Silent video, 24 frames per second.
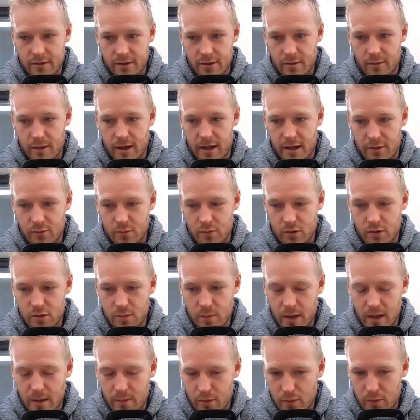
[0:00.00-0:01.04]
no matter how much
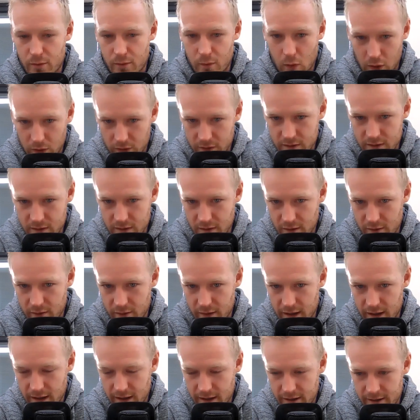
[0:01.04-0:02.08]
people want to do
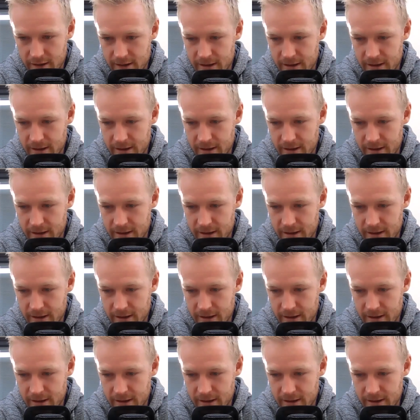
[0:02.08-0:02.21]
that.